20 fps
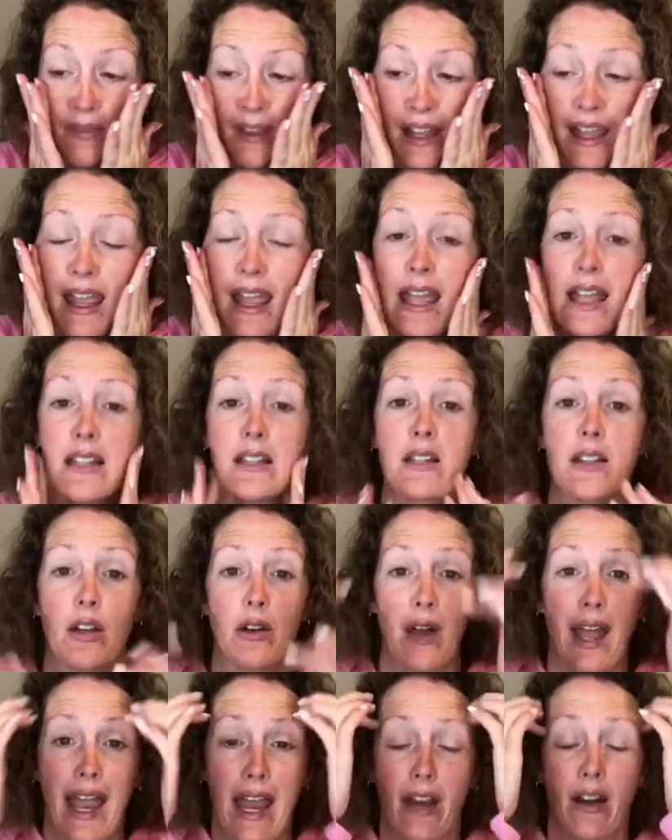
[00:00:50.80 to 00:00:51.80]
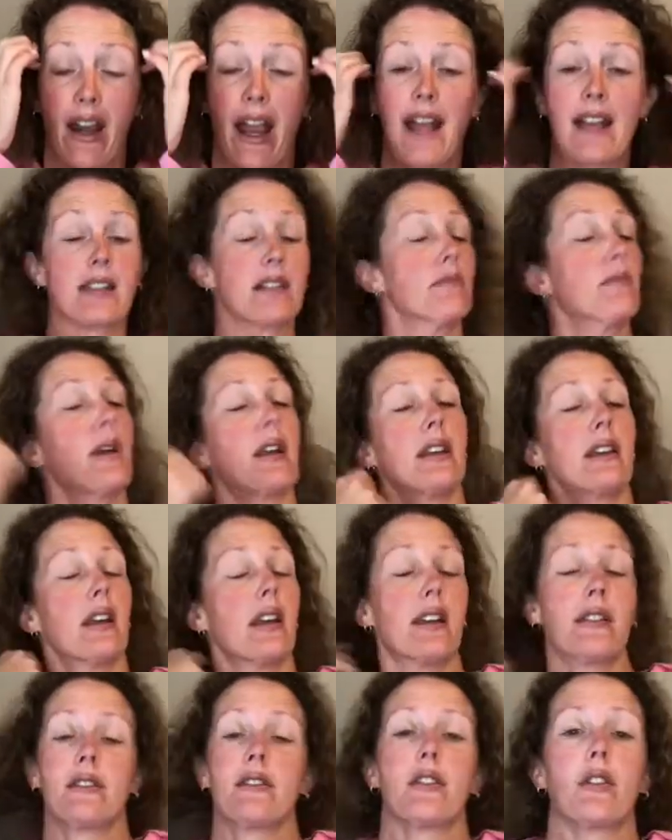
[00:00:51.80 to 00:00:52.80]
And so hair hasn't been
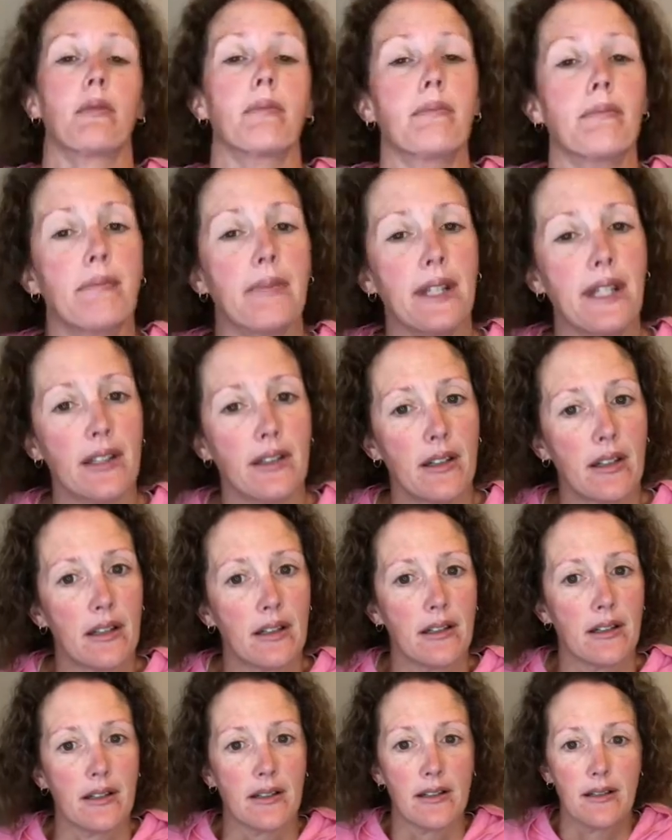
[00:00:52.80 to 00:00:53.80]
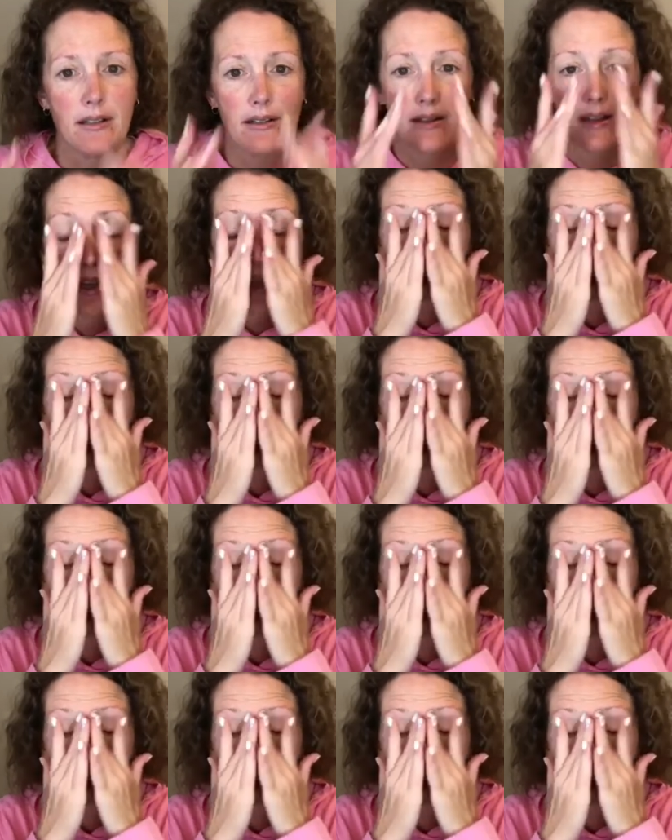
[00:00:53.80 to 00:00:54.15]
done, so be nice.